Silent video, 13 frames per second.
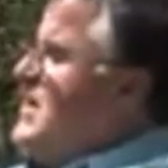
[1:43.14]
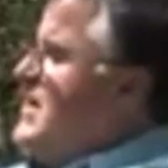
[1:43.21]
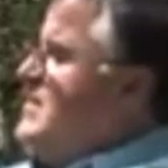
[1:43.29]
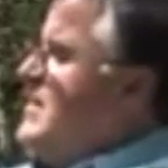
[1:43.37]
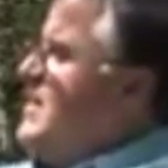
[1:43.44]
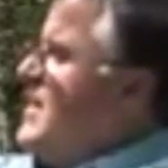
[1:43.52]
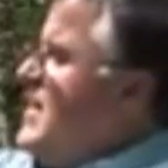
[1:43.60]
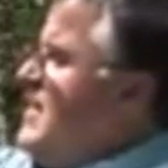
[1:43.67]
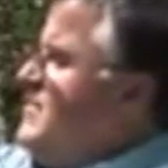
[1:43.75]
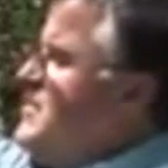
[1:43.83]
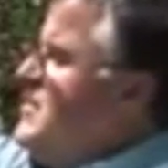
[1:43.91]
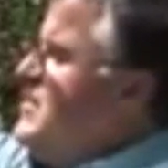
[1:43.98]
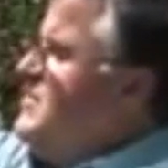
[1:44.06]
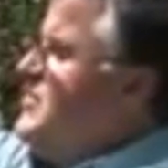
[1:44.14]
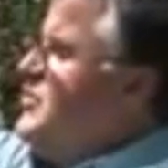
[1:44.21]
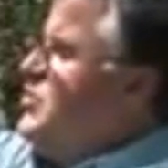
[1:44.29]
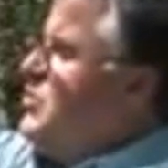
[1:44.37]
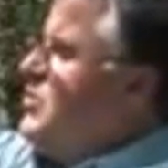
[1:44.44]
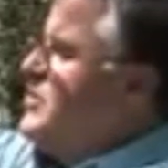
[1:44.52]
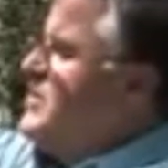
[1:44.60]
and then have the
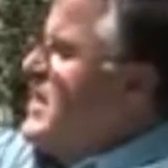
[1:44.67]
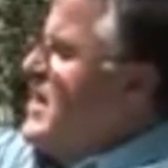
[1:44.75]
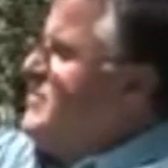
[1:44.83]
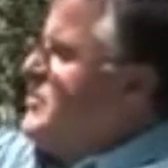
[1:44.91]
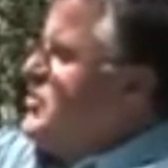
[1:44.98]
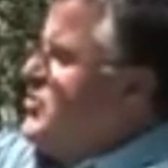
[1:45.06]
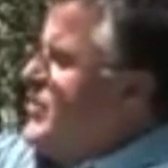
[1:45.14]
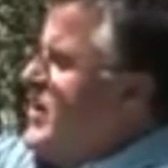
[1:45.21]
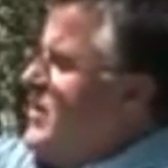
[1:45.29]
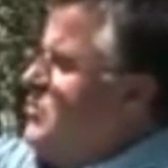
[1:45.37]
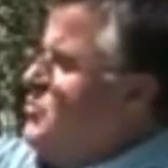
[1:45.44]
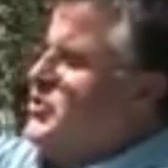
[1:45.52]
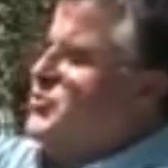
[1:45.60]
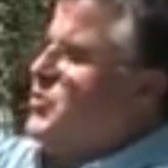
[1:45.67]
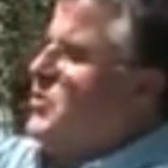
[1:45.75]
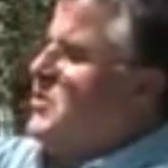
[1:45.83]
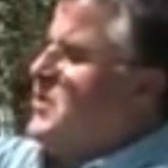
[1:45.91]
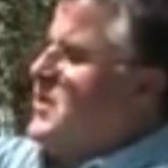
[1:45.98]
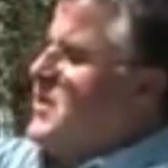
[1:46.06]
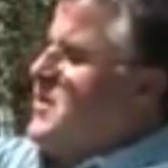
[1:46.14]
individual look down the trail, which will
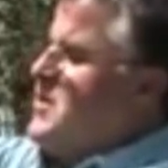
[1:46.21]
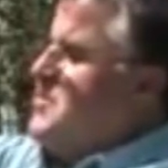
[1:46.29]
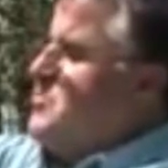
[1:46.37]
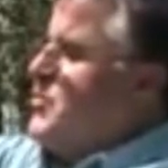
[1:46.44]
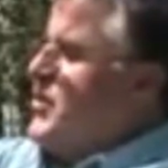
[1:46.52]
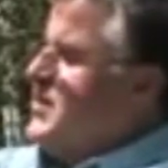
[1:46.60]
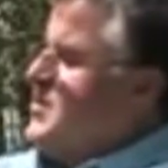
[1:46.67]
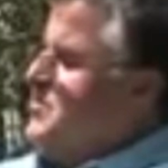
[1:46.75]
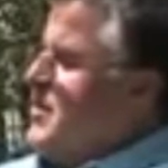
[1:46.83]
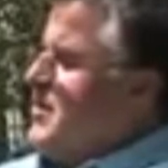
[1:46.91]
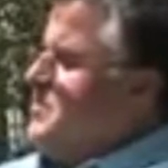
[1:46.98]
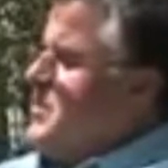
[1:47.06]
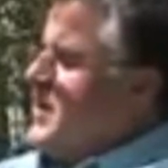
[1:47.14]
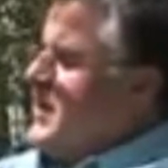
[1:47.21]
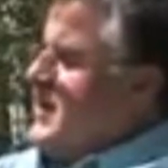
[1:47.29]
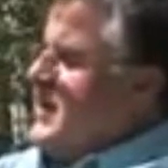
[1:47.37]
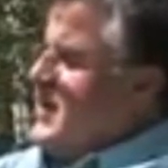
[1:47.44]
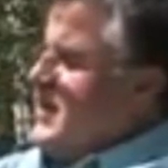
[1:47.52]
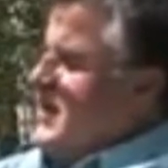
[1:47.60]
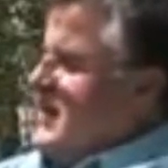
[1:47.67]
bring the bump
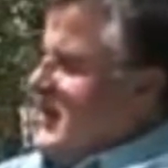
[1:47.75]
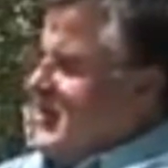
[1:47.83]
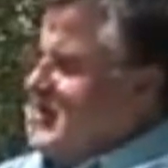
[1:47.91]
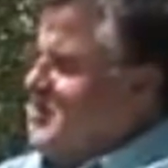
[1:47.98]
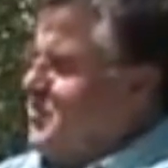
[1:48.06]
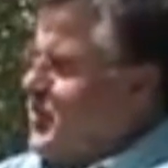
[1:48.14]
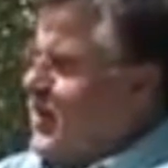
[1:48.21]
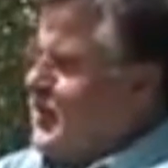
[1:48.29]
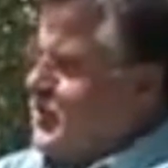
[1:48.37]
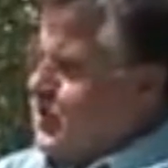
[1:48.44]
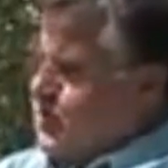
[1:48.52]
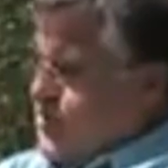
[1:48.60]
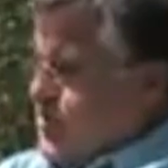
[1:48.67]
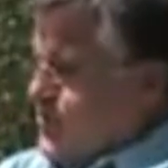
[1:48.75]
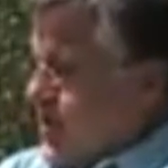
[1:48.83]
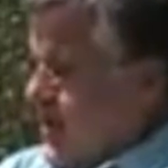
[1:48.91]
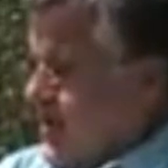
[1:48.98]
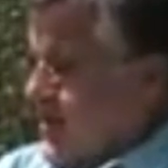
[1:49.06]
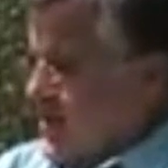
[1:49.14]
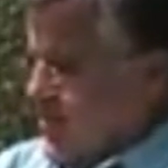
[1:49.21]
in compression or the
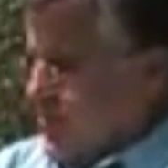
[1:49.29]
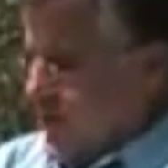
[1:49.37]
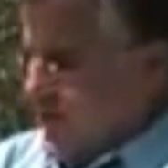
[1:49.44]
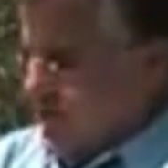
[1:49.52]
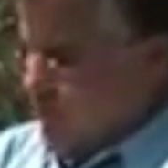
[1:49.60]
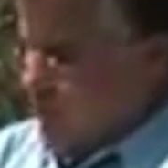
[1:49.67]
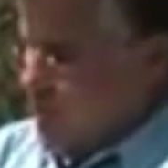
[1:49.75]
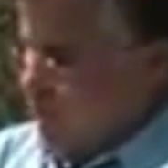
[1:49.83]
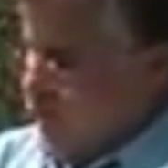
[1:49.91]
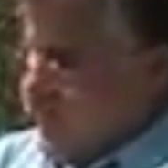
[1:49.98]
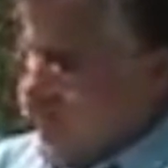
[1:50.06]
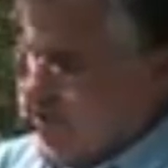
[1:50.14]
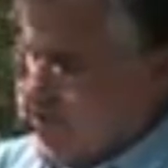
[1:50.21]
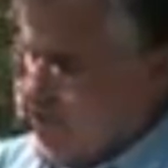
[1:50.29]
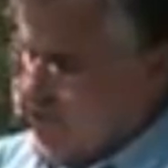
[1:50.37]
spine in compression. We want to measure